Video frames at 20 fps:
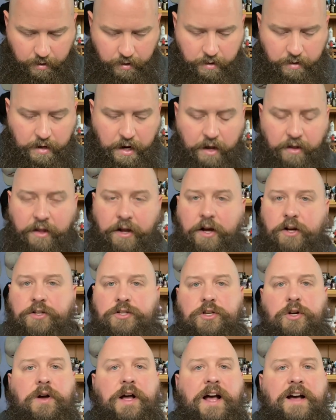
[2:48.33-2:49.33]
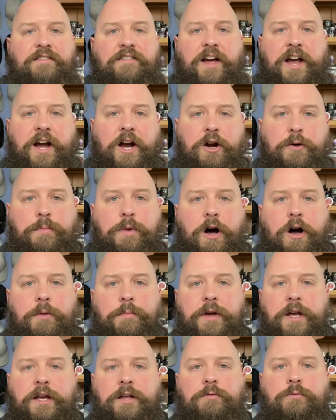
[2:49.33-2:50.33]
Now they also have hair
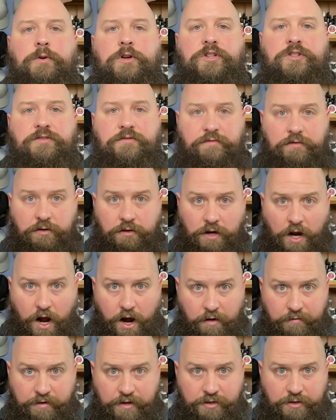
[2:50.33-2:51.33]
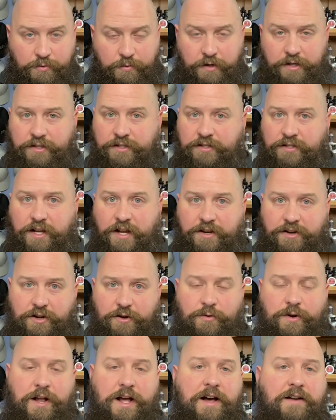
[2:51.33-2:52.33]
pomade, which for obvious reasons I
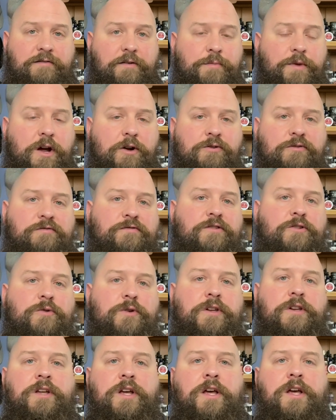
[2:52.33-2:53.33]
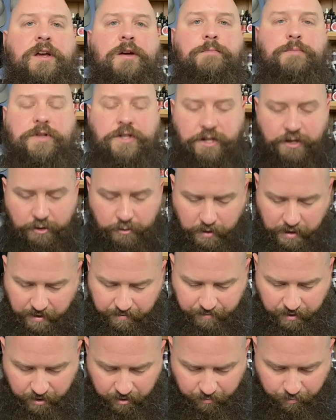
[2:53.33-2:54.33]
don't have, I'm not reviewing, but they do have
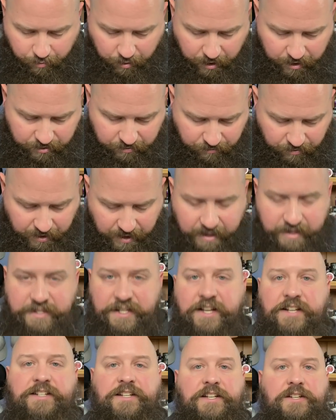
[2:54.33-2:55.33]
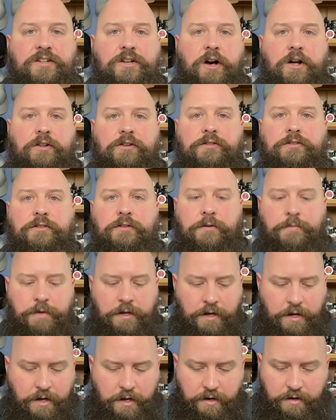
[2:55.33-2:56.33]
that. The price for that is eighteen dollars.
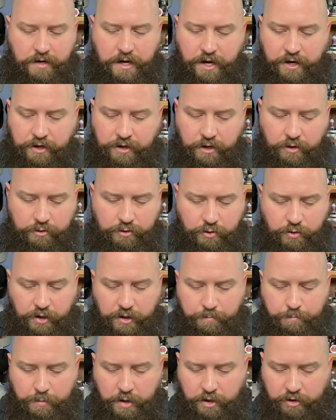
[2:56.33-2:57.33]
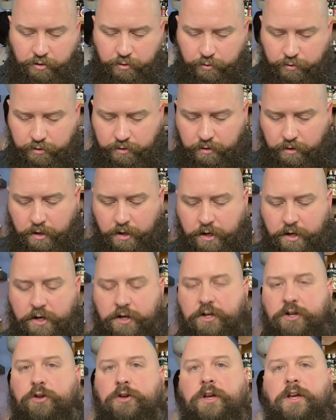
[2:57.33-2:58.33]
Now you can also get bundles.
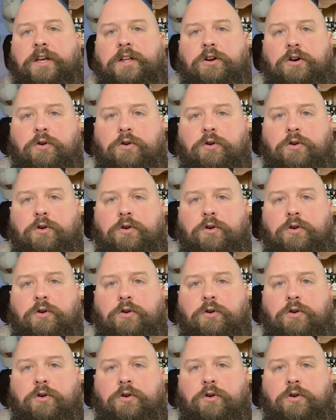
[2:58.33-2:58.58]
You can get an